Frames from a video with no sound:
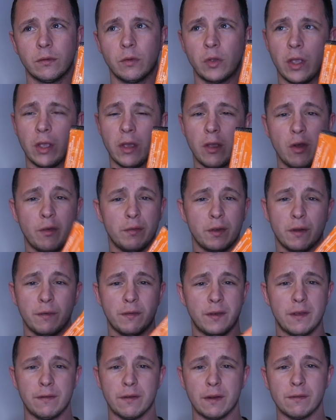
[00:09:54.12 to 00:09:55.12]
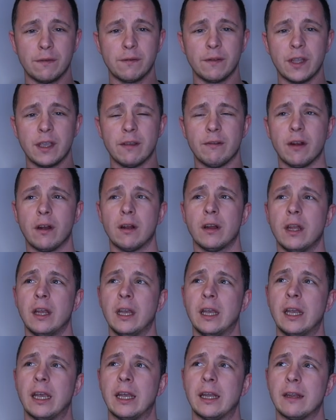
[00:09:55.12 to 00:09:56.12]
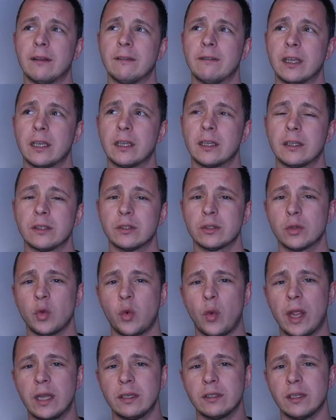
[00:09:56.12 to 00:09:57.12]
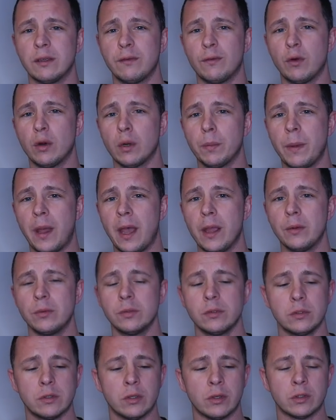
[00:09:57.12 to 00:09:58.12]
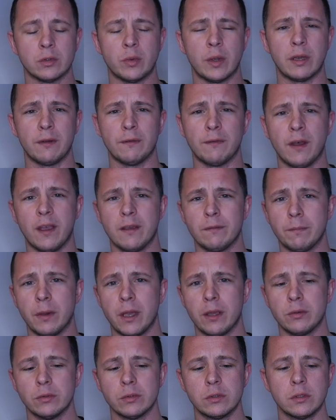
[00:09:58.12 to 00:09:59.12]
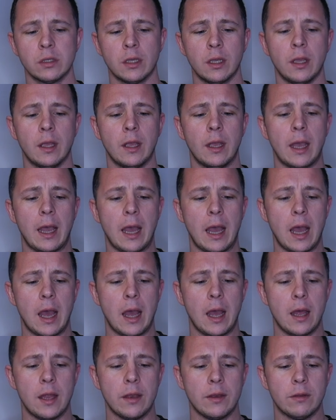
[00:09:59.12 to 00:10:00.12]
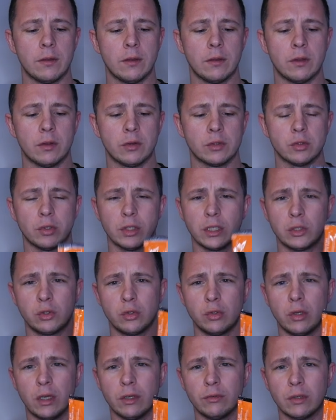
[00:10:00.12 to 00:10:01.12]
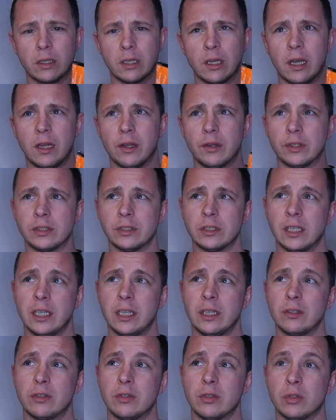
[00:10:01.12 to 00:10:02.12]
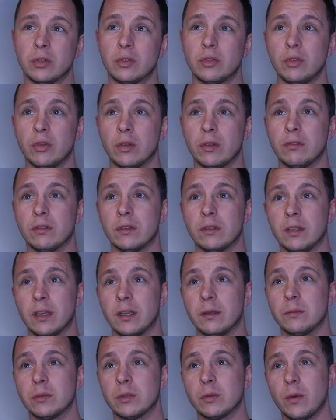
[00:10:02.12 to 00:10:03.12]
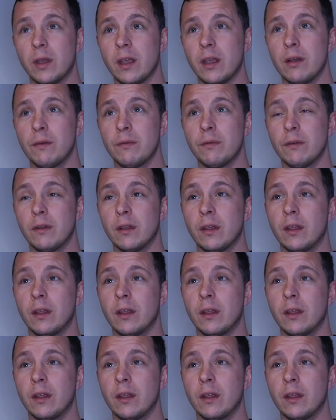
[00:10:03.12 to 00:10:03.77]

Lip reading: of your favorite flavor, and I think it's £24 or £25, and there's only 200 calories in each, so 200 times 12,